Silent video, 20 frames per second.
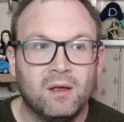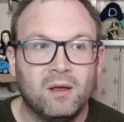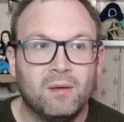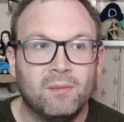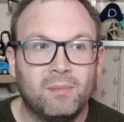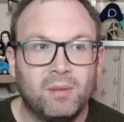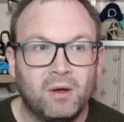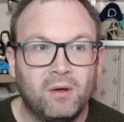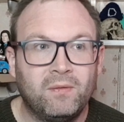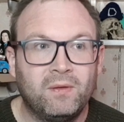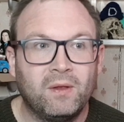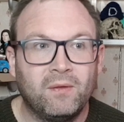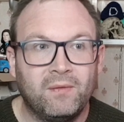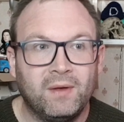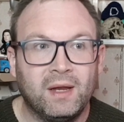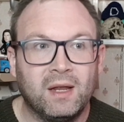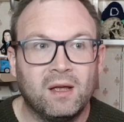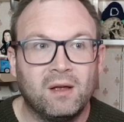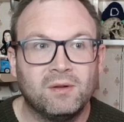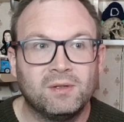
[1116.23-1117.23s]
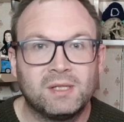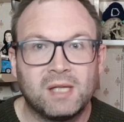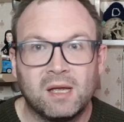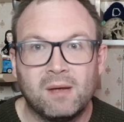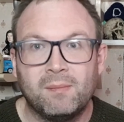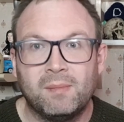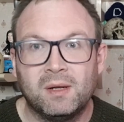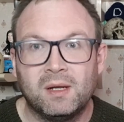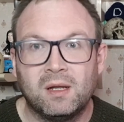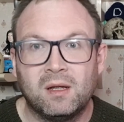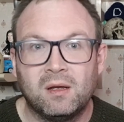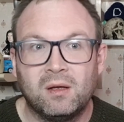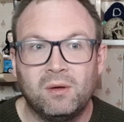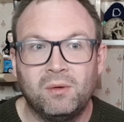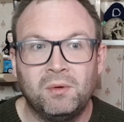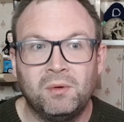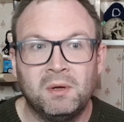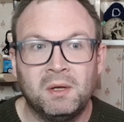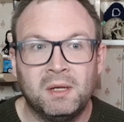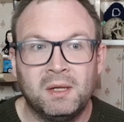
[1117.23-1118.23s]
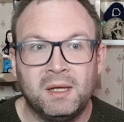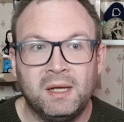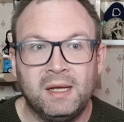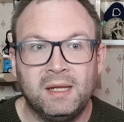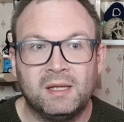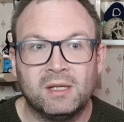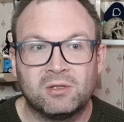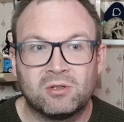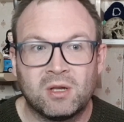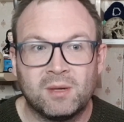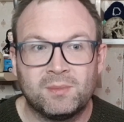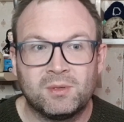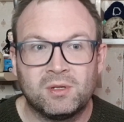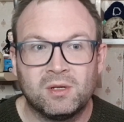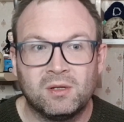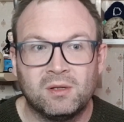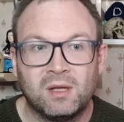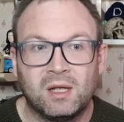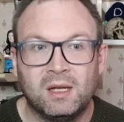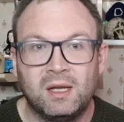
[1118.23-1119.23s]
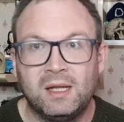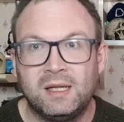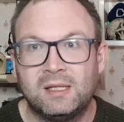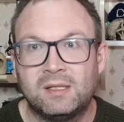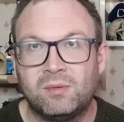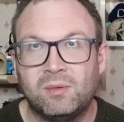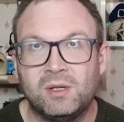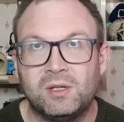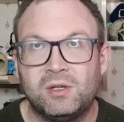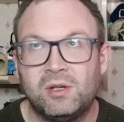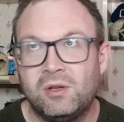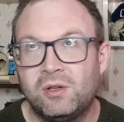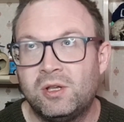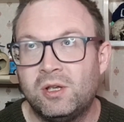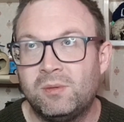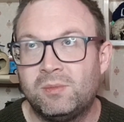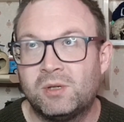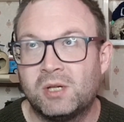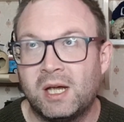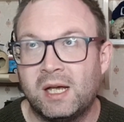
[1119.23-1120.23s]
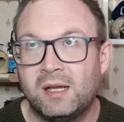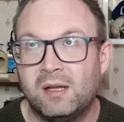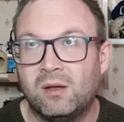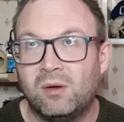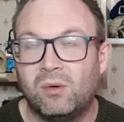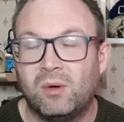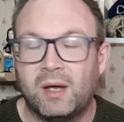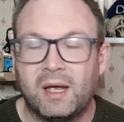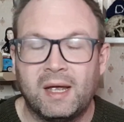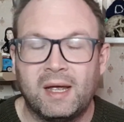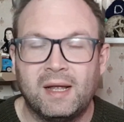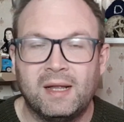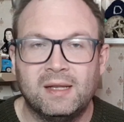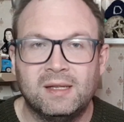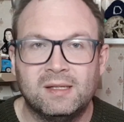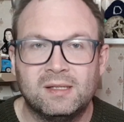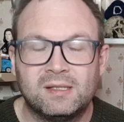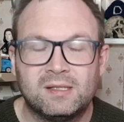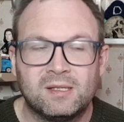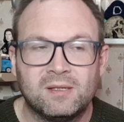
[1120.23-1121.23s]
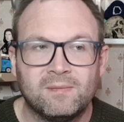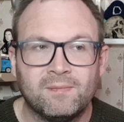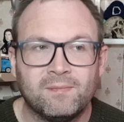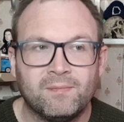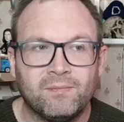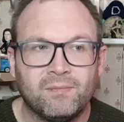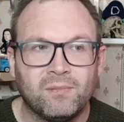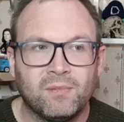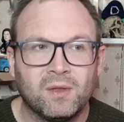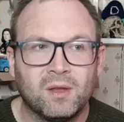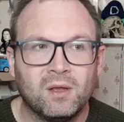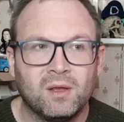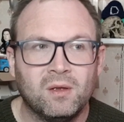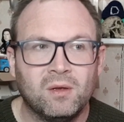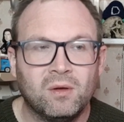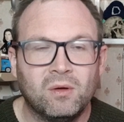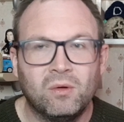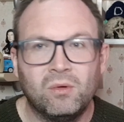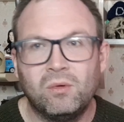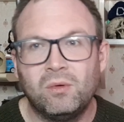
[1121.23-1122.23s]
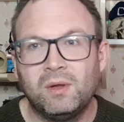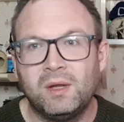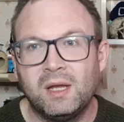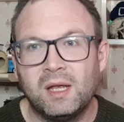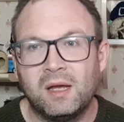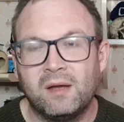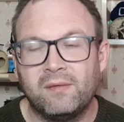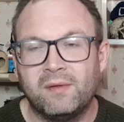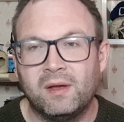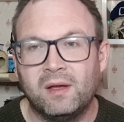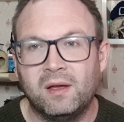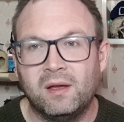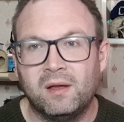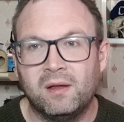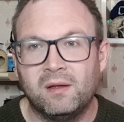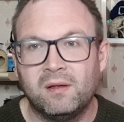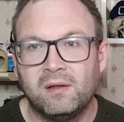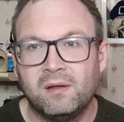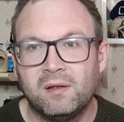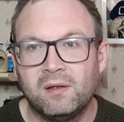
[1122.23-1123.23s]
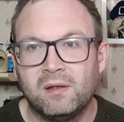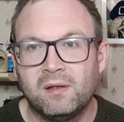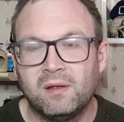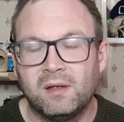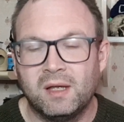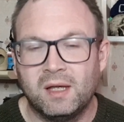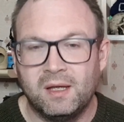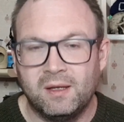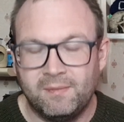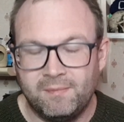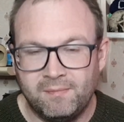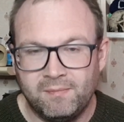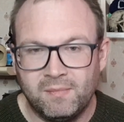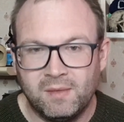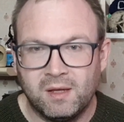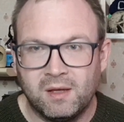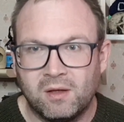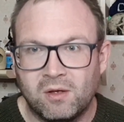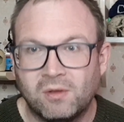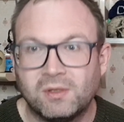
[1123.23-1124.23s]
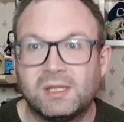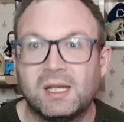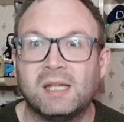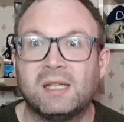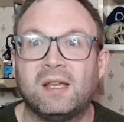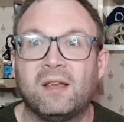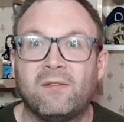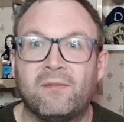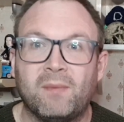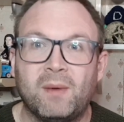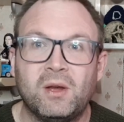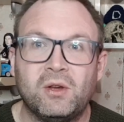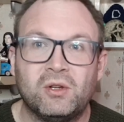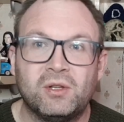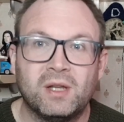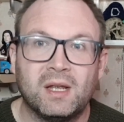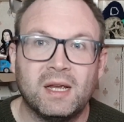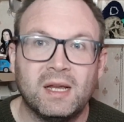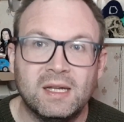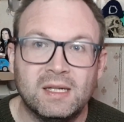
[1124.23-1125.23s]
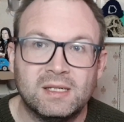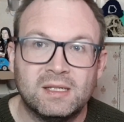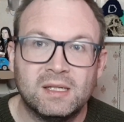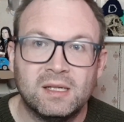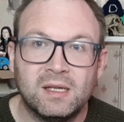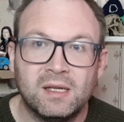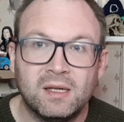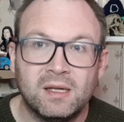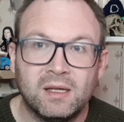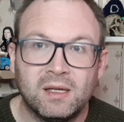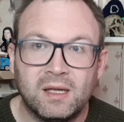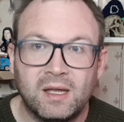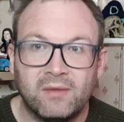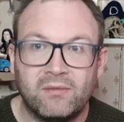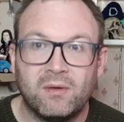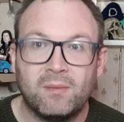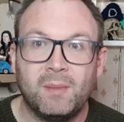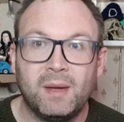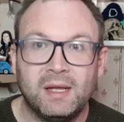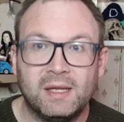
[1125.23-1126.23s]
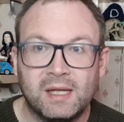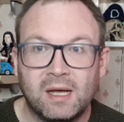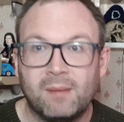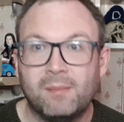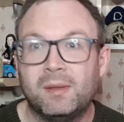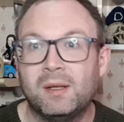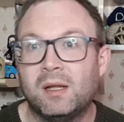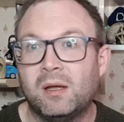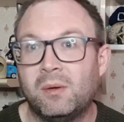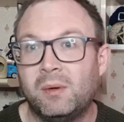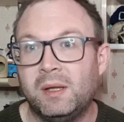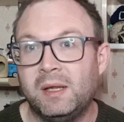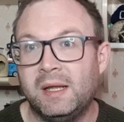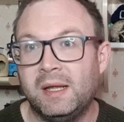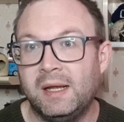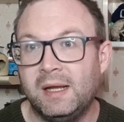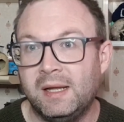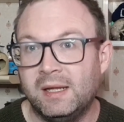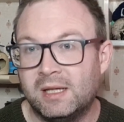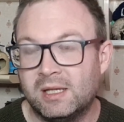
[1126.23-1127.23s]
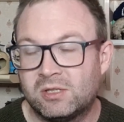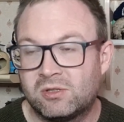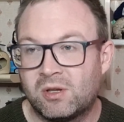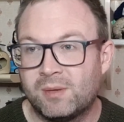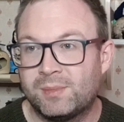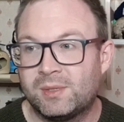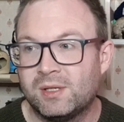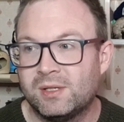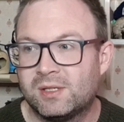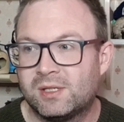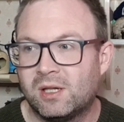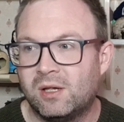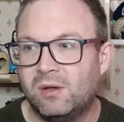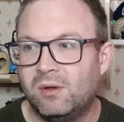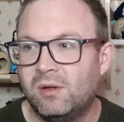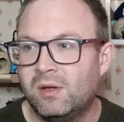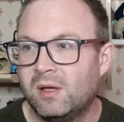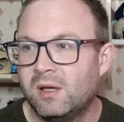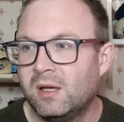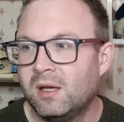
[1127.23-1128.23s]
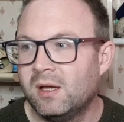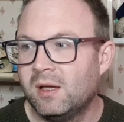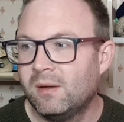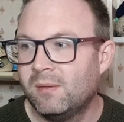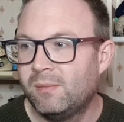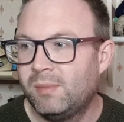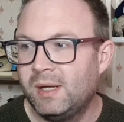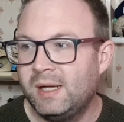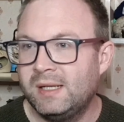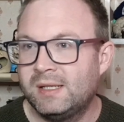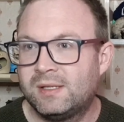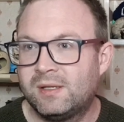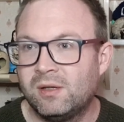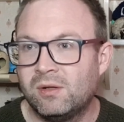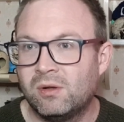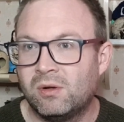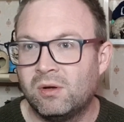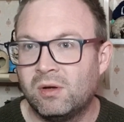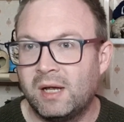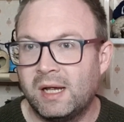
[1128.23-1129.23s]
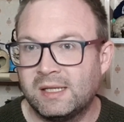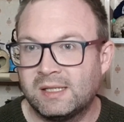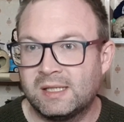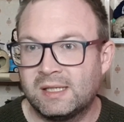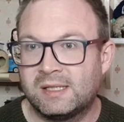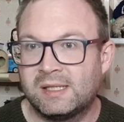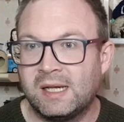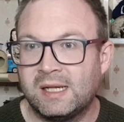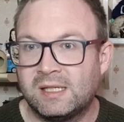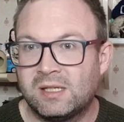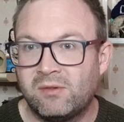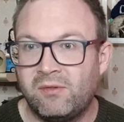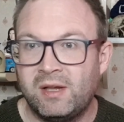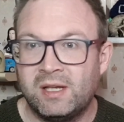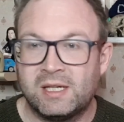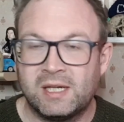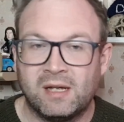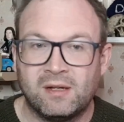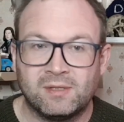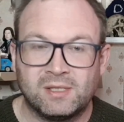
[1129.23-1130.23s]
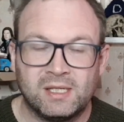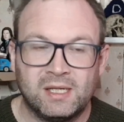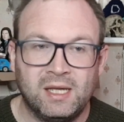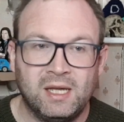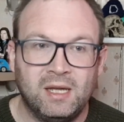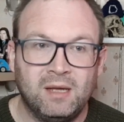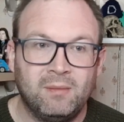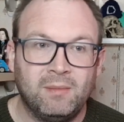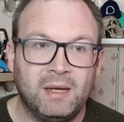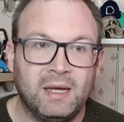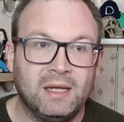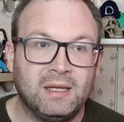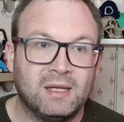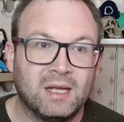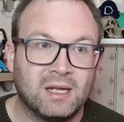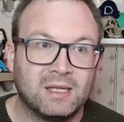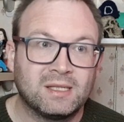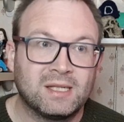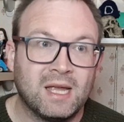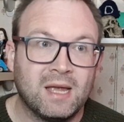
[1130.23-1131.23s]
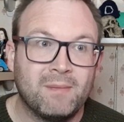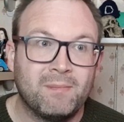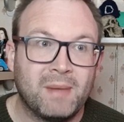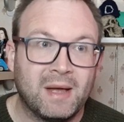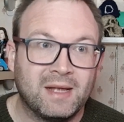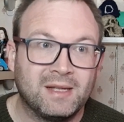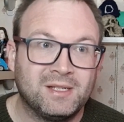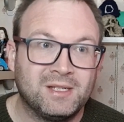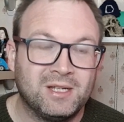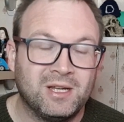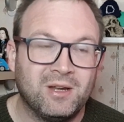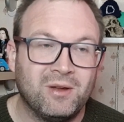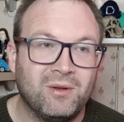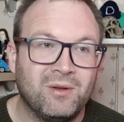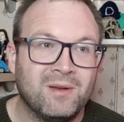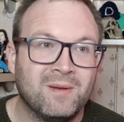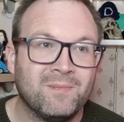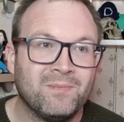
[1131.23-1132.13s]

both the videos down below in the description, a link to his YouTube channel and all the other contact information that he's given me down below in the description. So please do not hesitate to reach out to him. He does get back to you